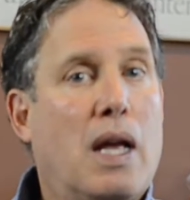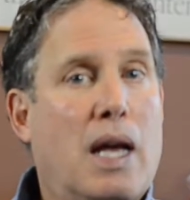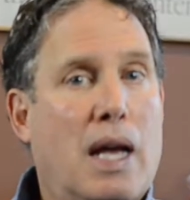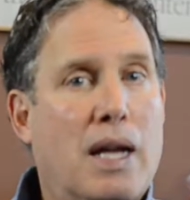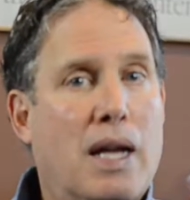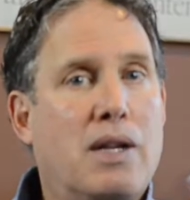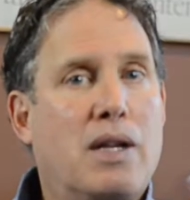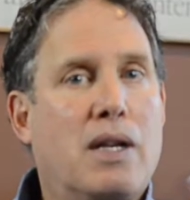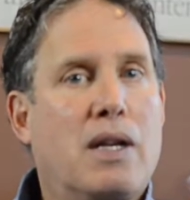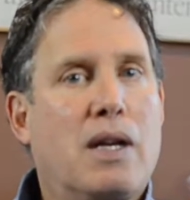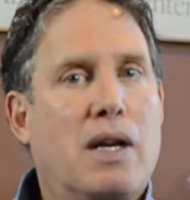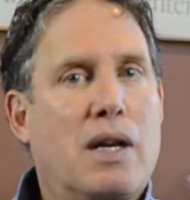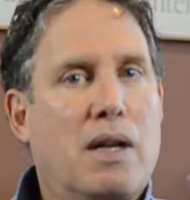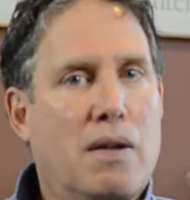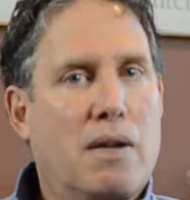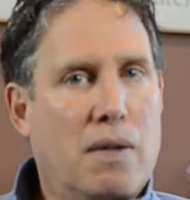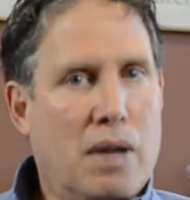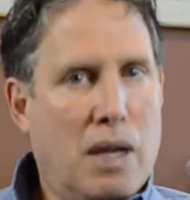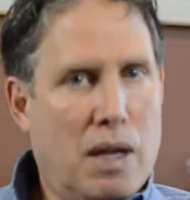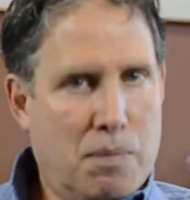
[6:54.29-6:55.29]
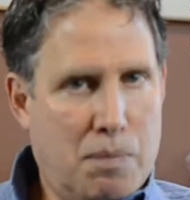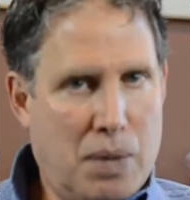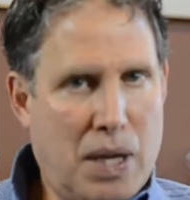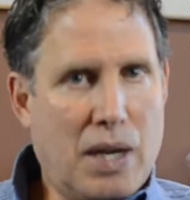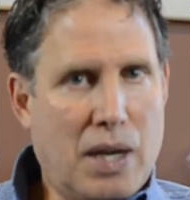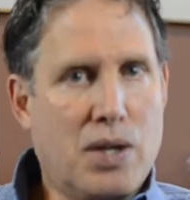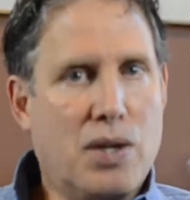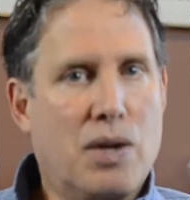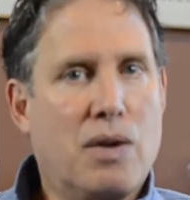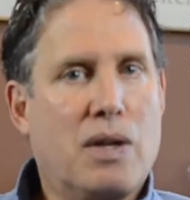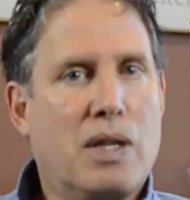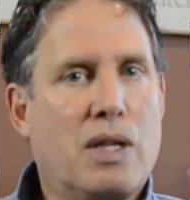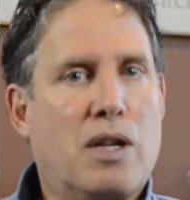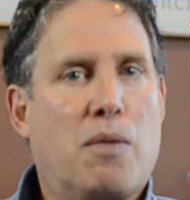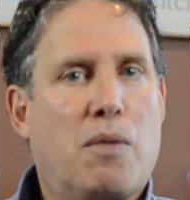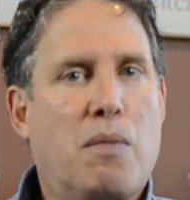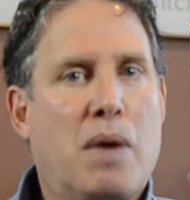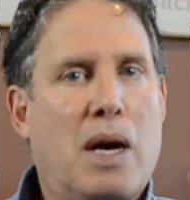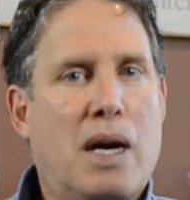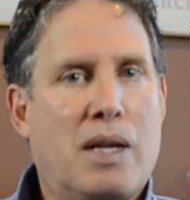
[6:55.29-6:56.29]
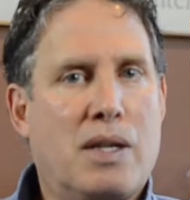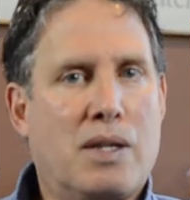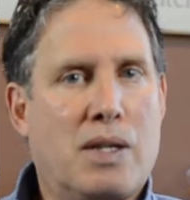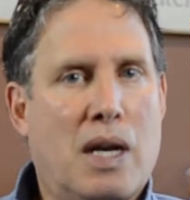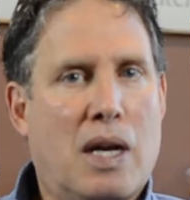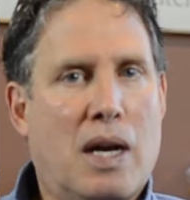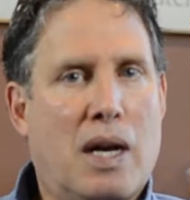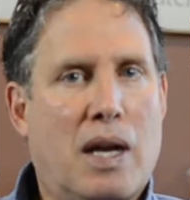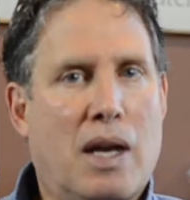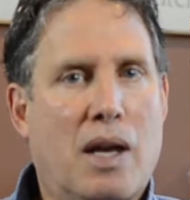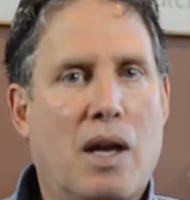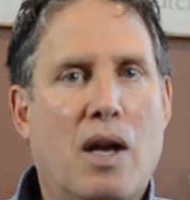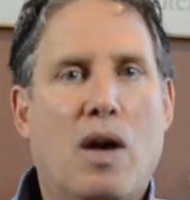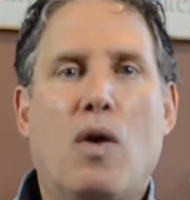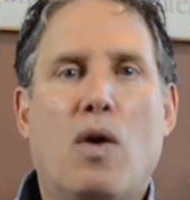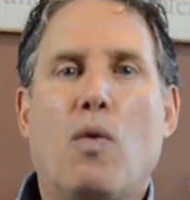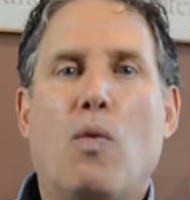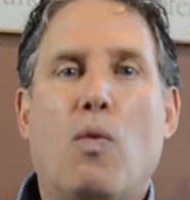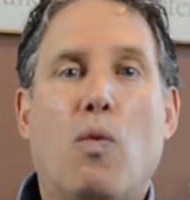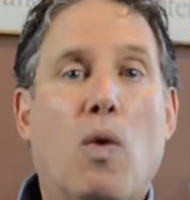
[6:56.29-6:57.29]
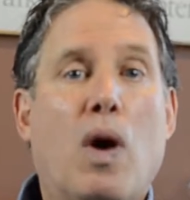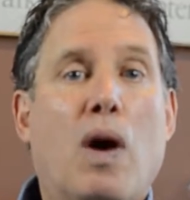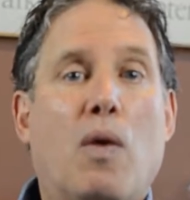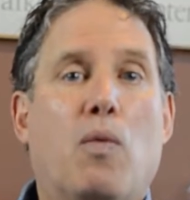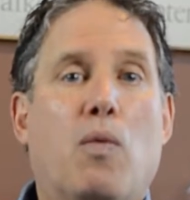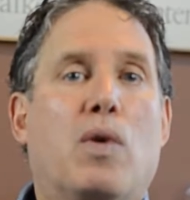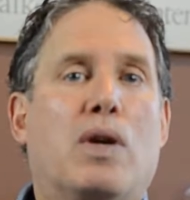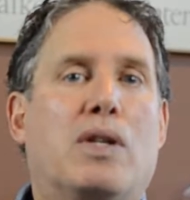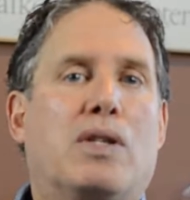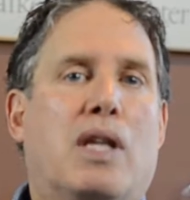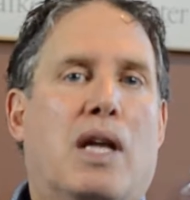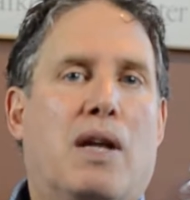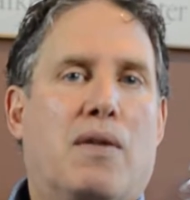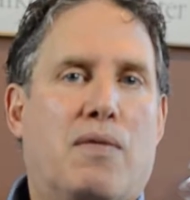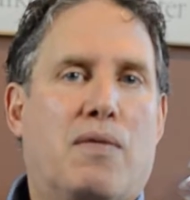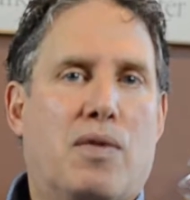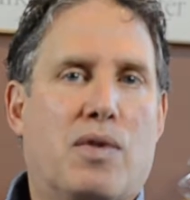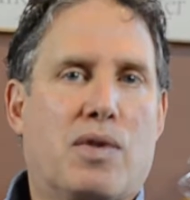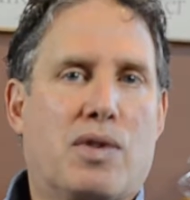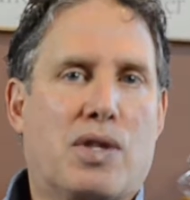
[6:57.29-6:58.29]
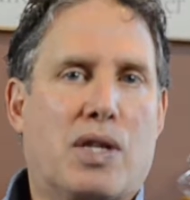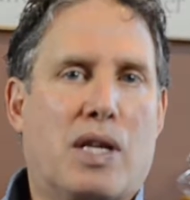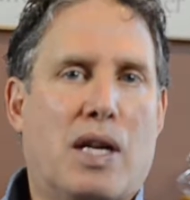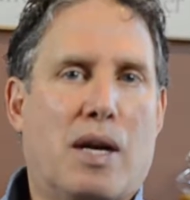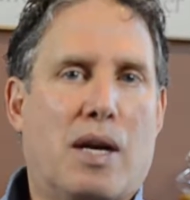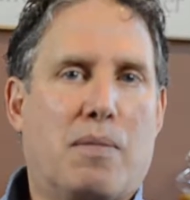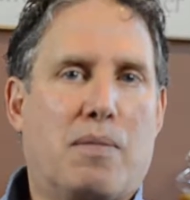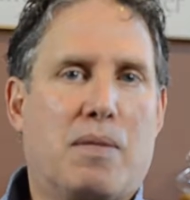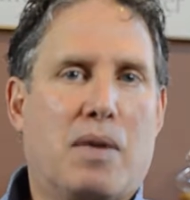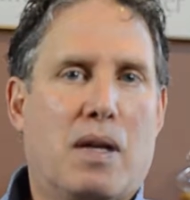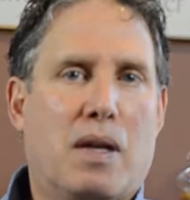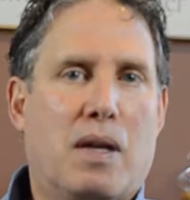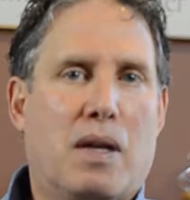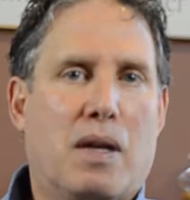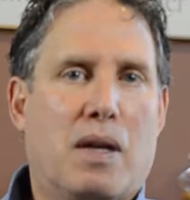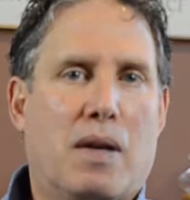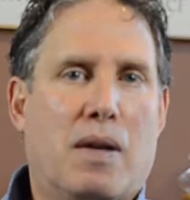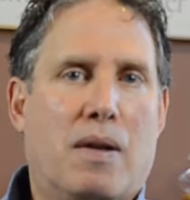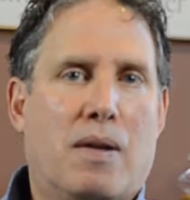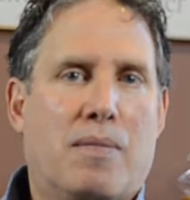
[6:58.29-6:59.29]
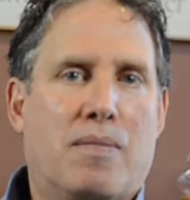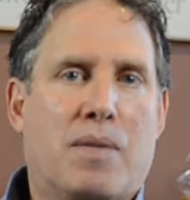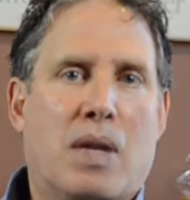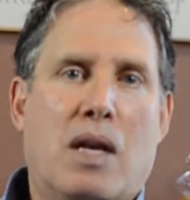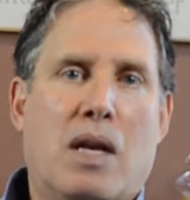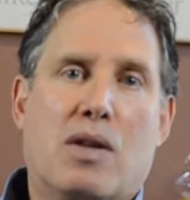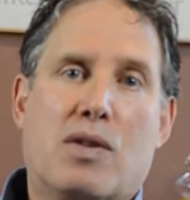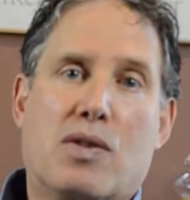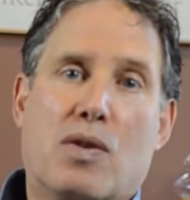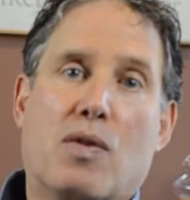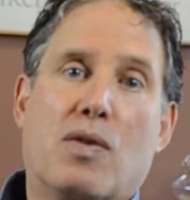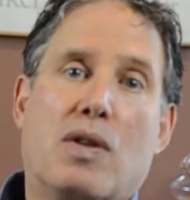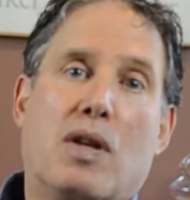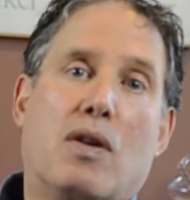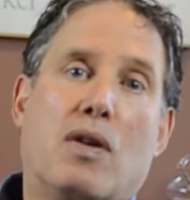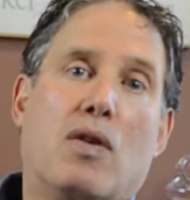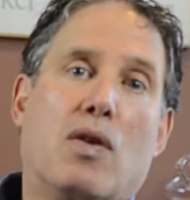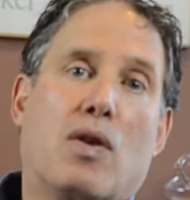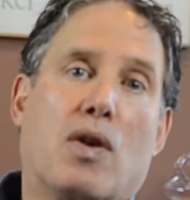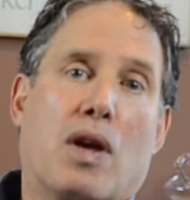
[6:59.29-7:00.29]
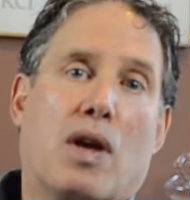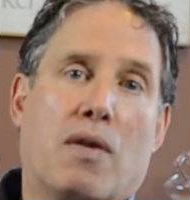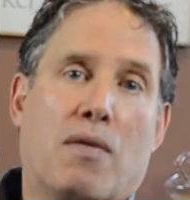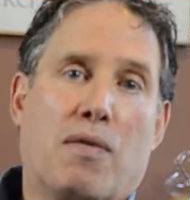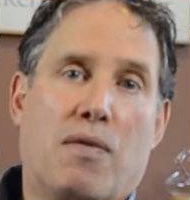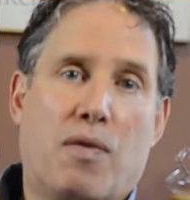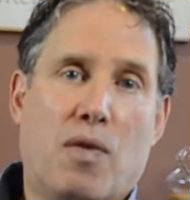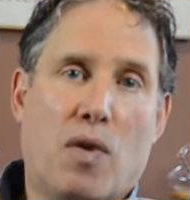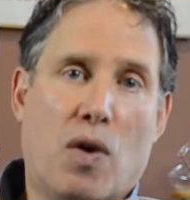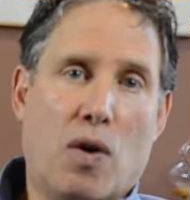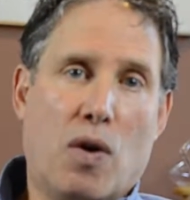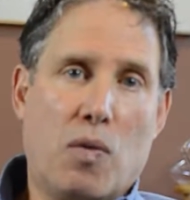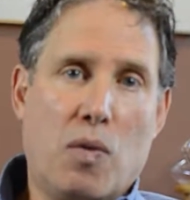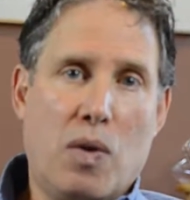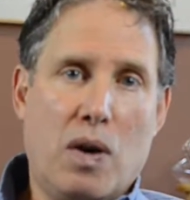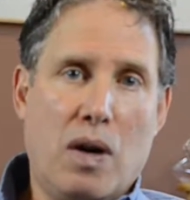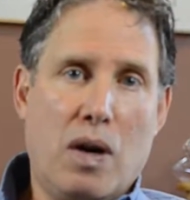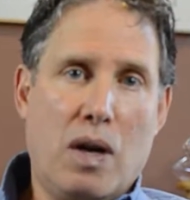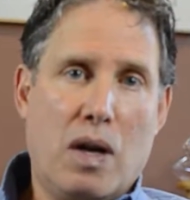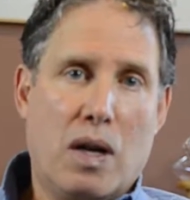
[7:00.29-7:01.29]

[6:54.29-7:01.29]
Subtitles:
and to picture in their mind's eye what was that first step. So they're looking forward